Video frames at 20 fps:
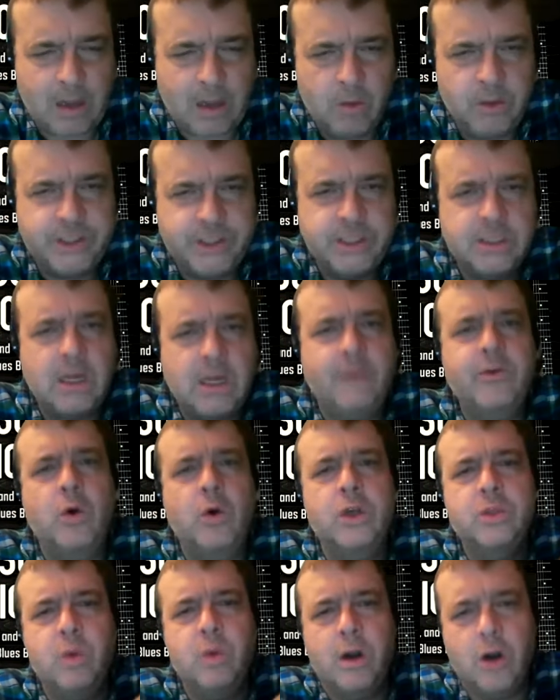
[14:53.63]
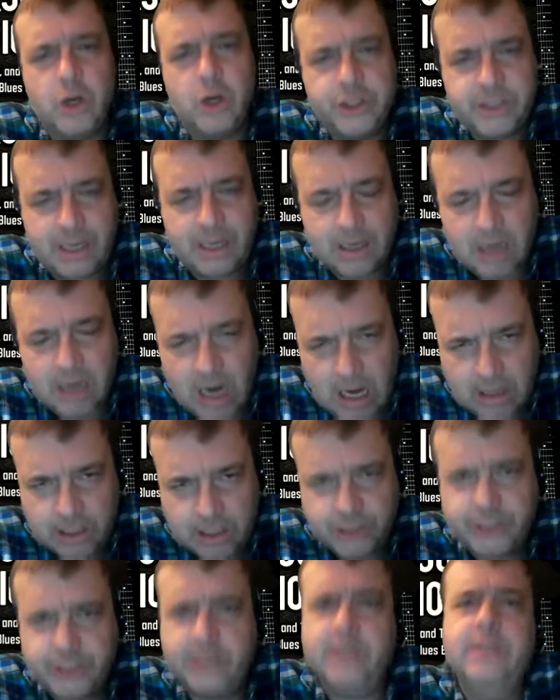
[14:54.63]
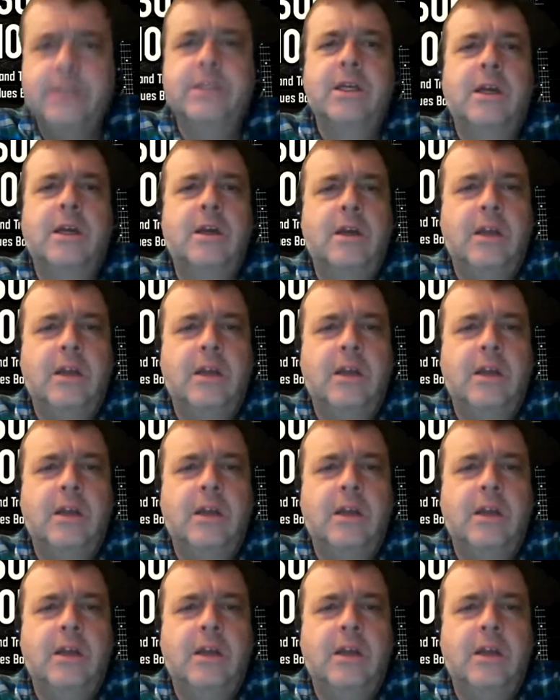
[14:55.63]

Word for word: which is, of course, where Erskine College is.